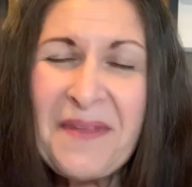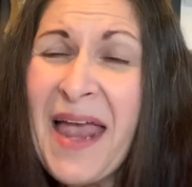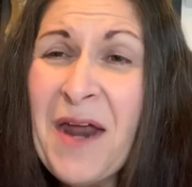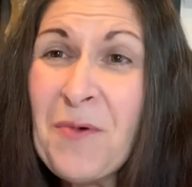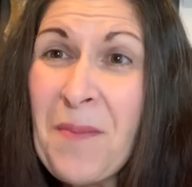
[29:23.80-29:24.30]

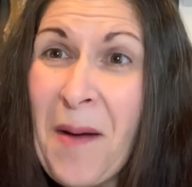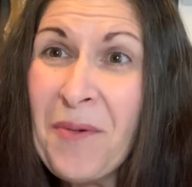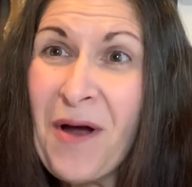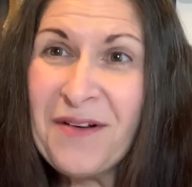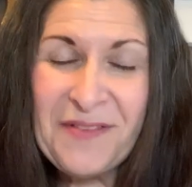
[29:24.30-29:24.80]
and
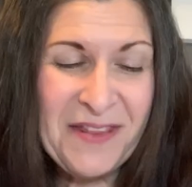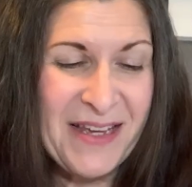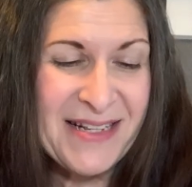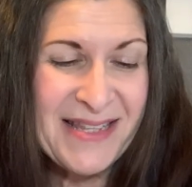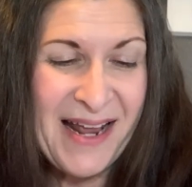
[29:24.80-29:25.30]
remember all of the
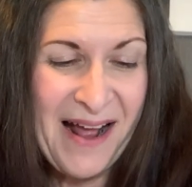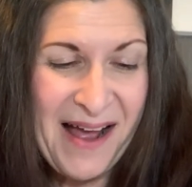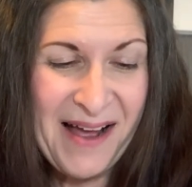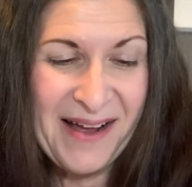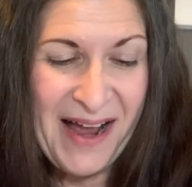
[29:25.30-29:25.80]
things that
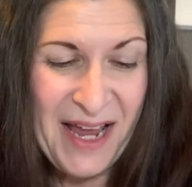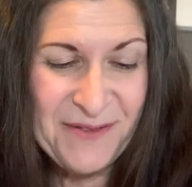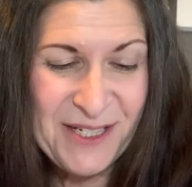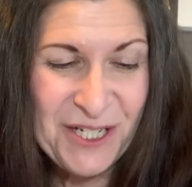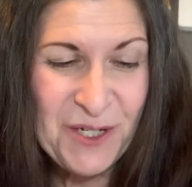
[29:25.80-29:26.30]
uh, I have
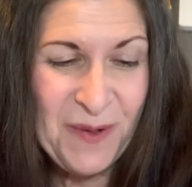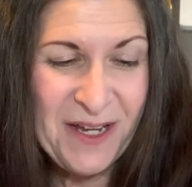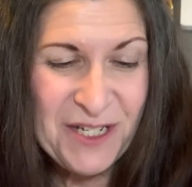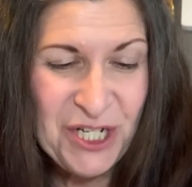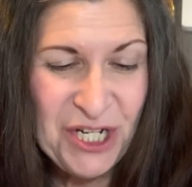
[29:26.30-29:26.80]
stitched
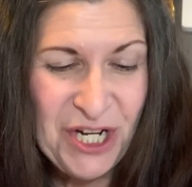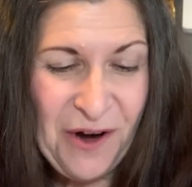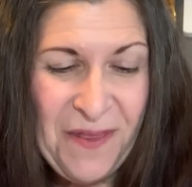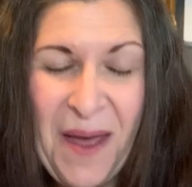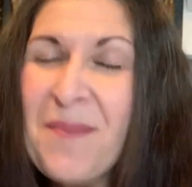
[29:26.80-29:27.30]
because she
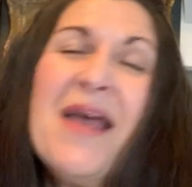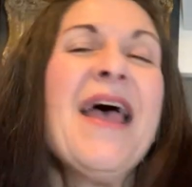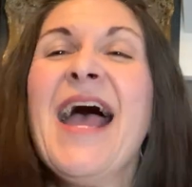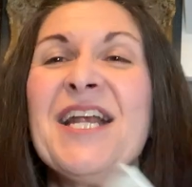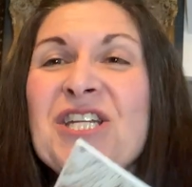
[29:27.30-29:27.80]
shared them.
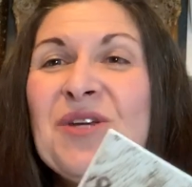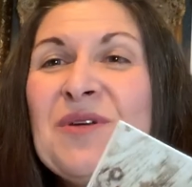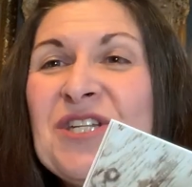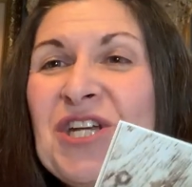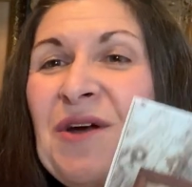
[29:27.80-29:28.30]
And she
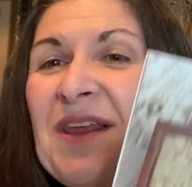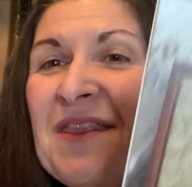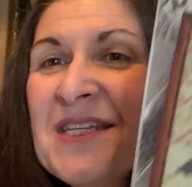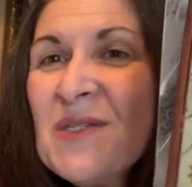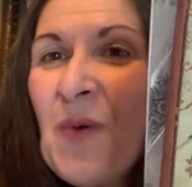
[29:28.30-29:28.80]
was sharing
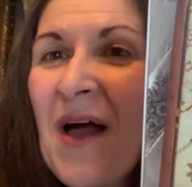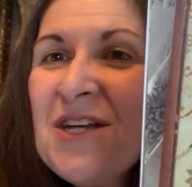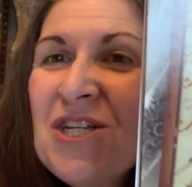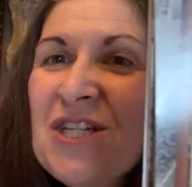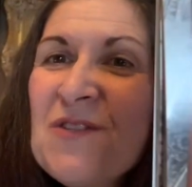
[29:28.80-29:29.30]
this
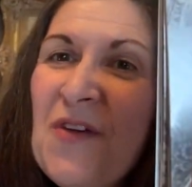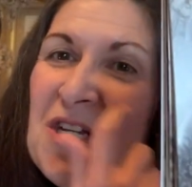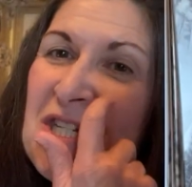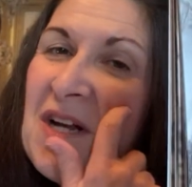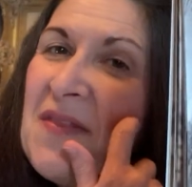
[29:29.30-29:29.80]
one. She just
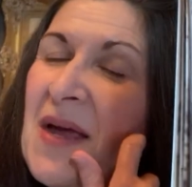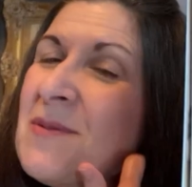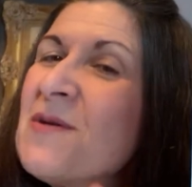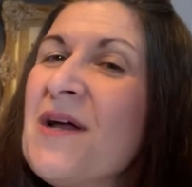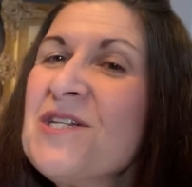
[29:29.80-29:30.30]
finished it on the
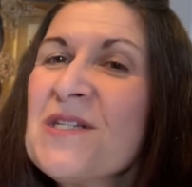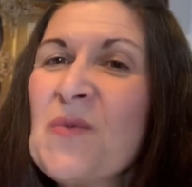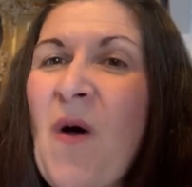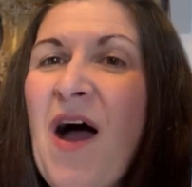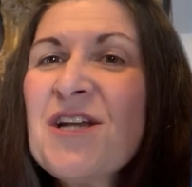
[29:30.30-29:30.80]
episode I
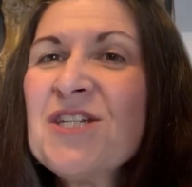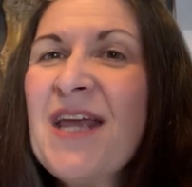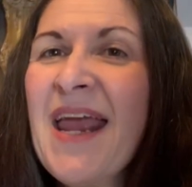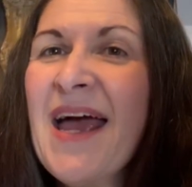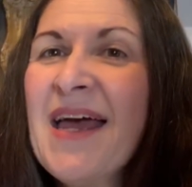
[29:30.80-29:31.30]
just watched.
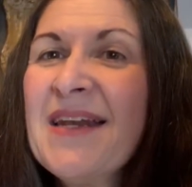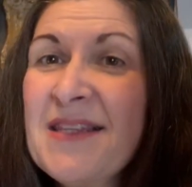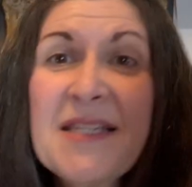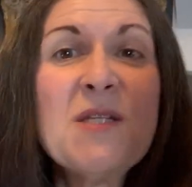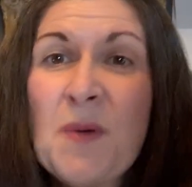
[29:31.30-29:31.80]
And
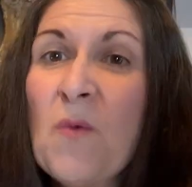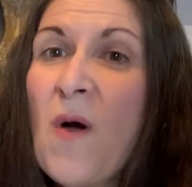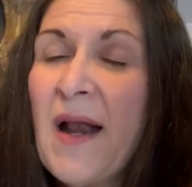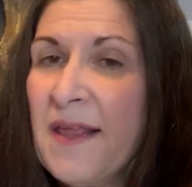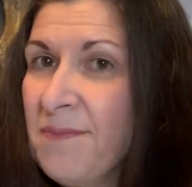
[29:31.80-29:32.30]
this has been
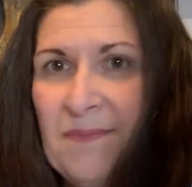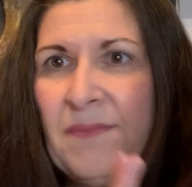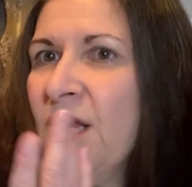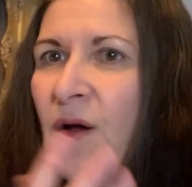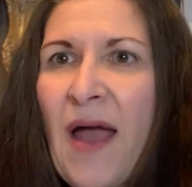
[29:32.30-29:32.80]
one, I,
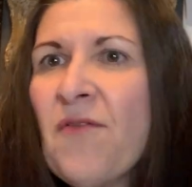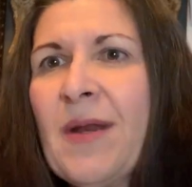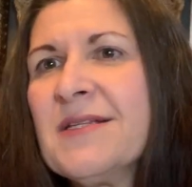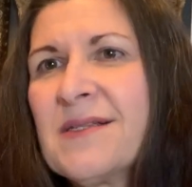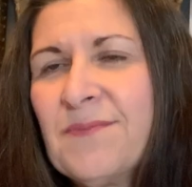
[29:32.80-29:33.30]
you know,
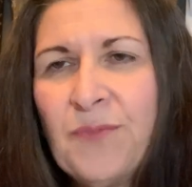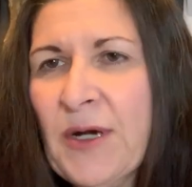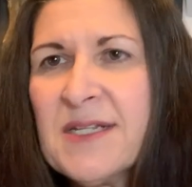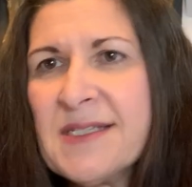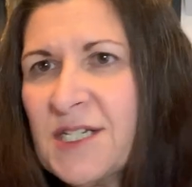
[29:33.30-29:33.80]
everybody's,
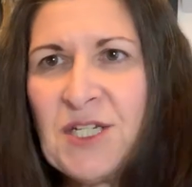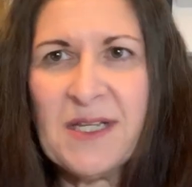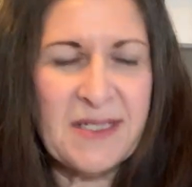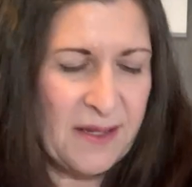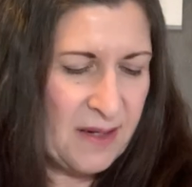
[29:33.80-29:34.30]
Brenda stitched
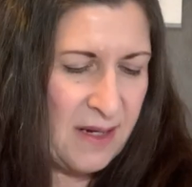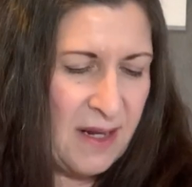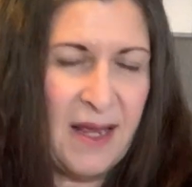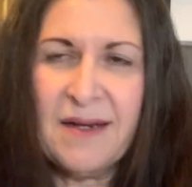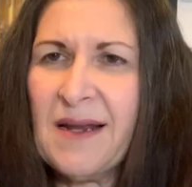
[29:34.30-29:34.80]
this. And,
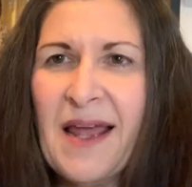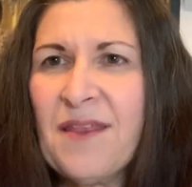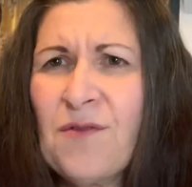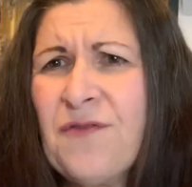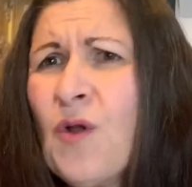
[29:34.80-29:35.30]
and I
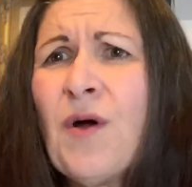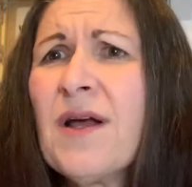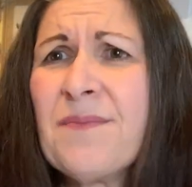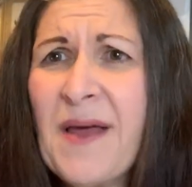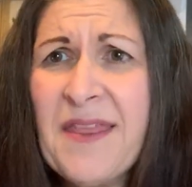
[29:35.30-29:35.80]
thought
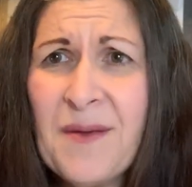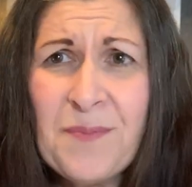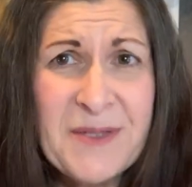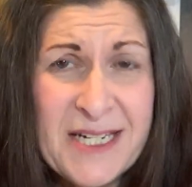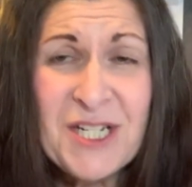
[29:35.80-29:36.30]
Flora, I think,
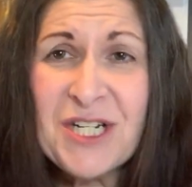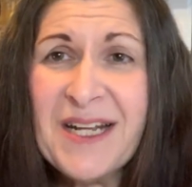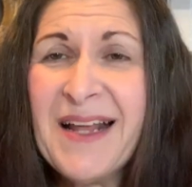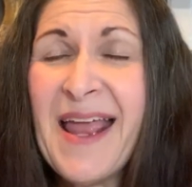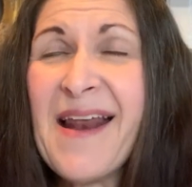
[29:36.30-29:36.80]
stitched
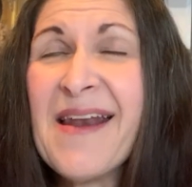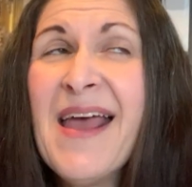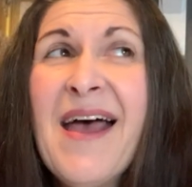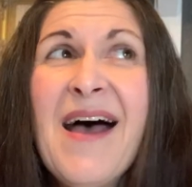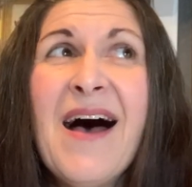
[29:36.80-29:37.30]
it. And
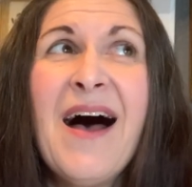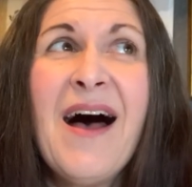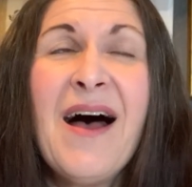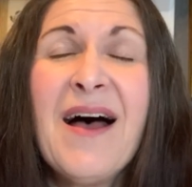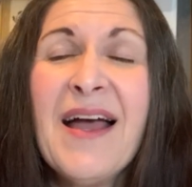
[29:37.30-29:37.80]

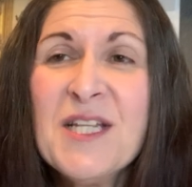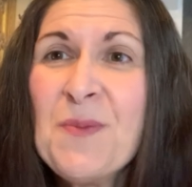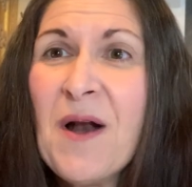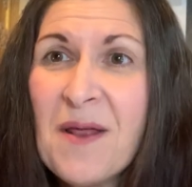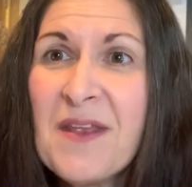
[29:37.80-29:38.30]
uh, it's
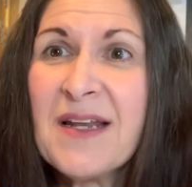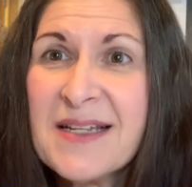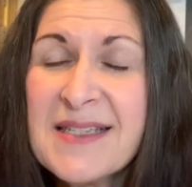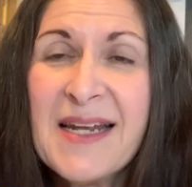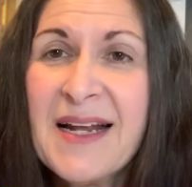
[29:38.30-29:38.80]
been on the
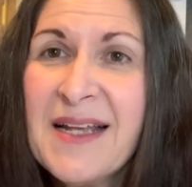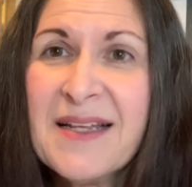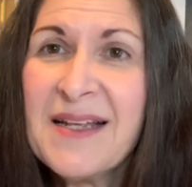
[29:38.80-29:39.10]
list. And I,